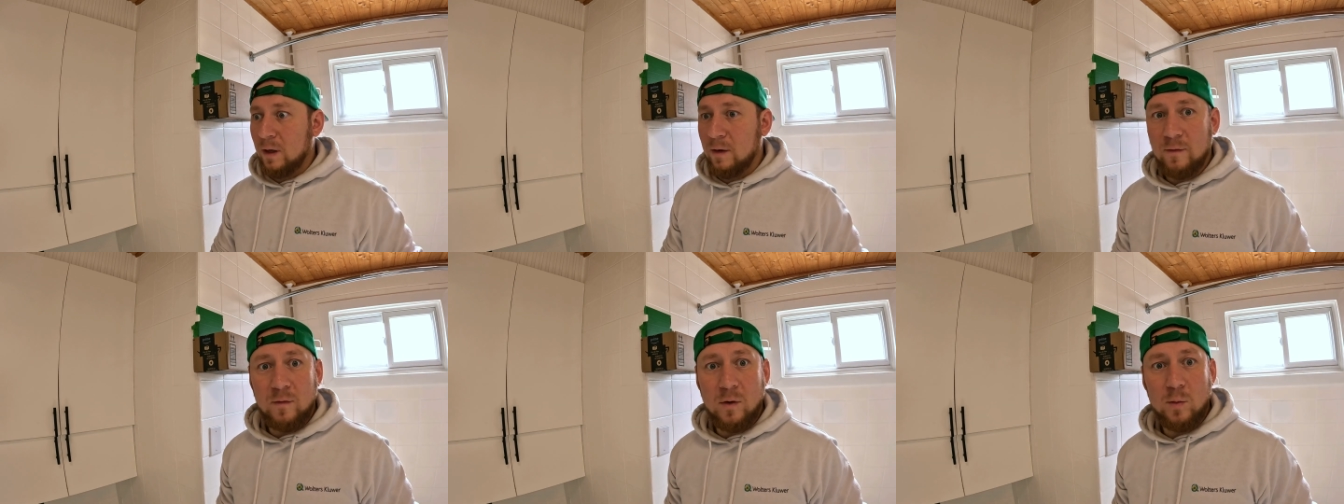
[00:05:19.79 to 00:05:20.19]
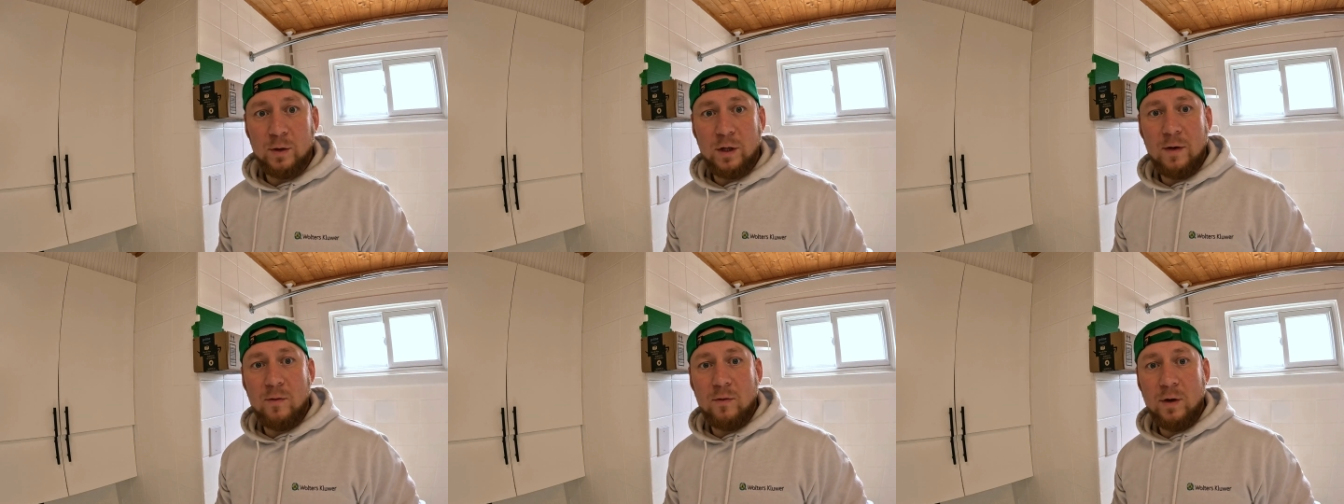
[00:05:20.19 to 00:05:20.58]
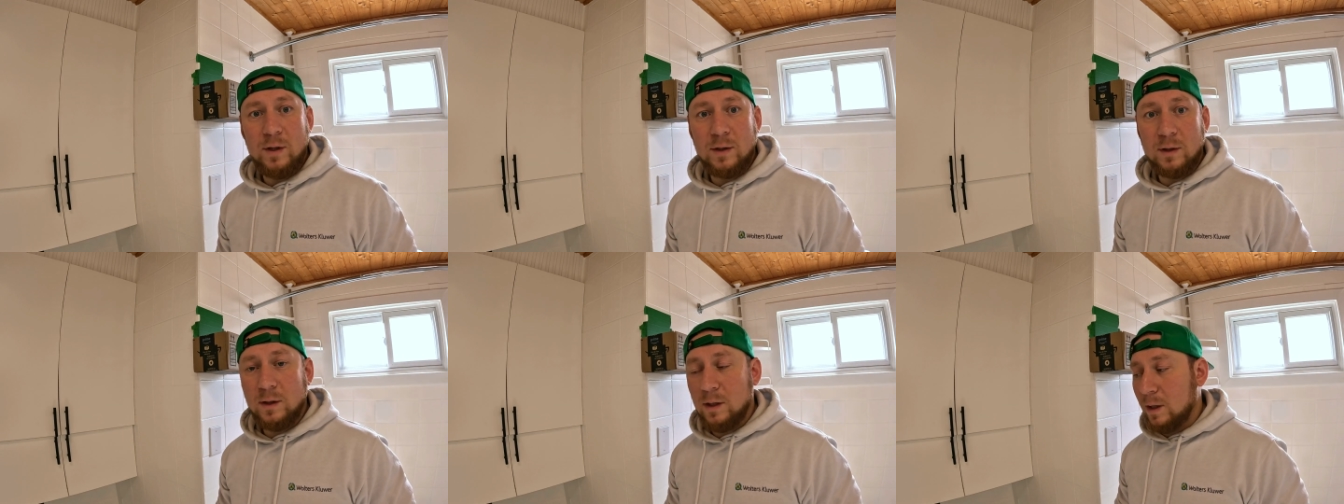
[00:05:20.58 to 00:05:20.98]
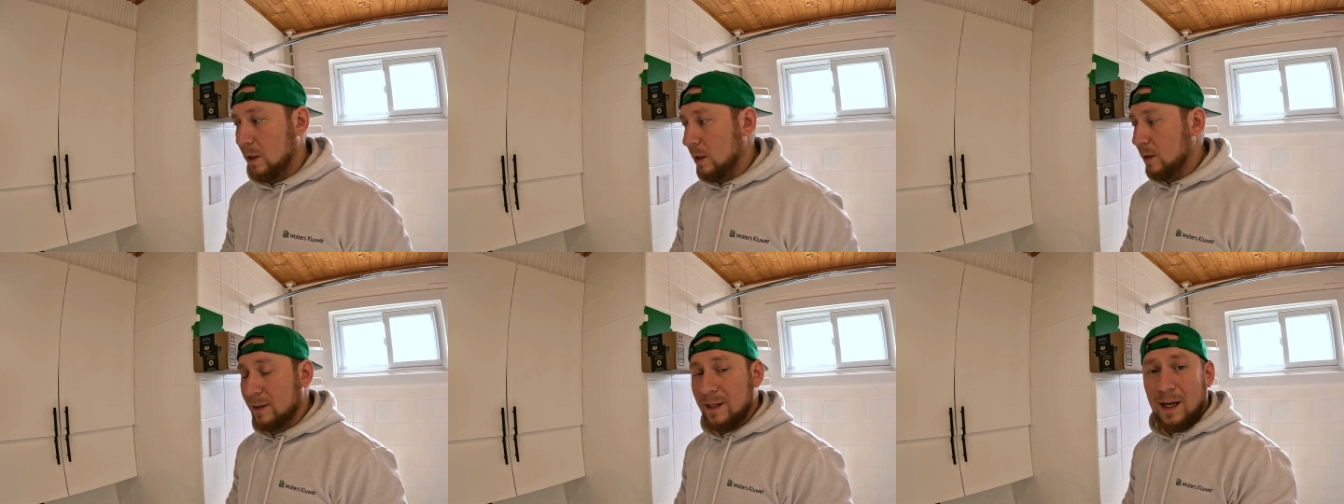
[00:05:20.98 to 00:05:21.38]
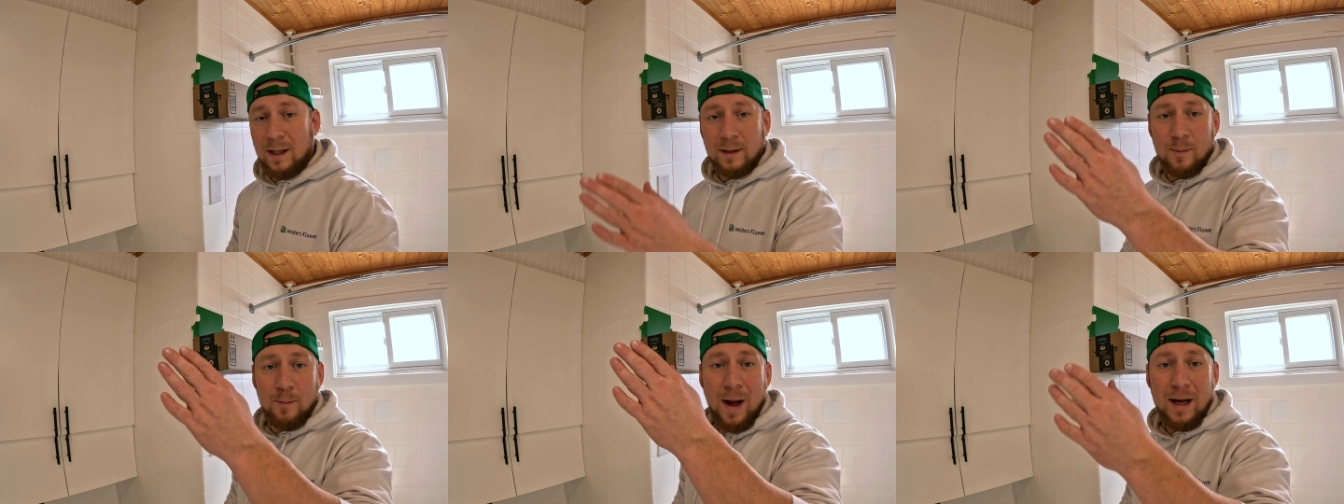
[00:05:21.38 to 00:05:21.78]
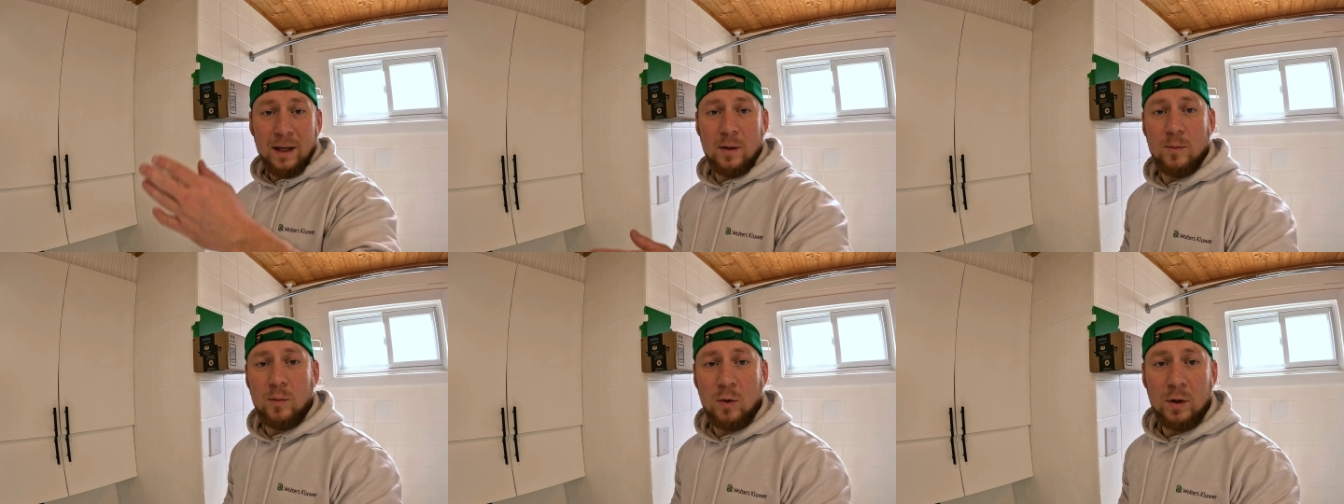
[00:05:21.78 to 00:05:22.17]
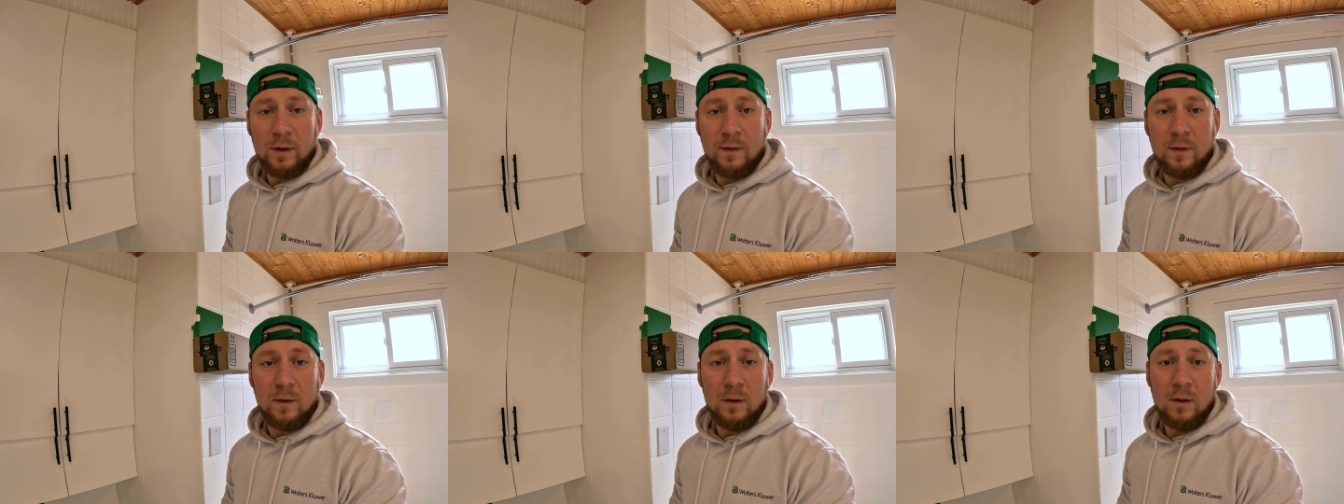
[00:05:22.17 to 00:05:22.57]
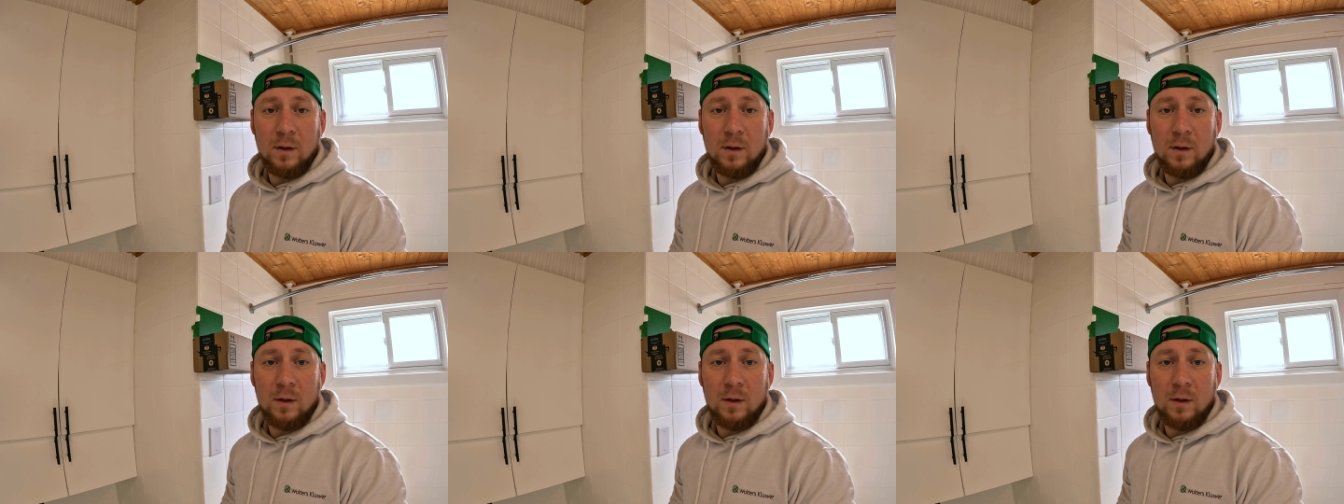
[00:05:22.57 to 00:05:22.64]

for whatever reason, installed the backer board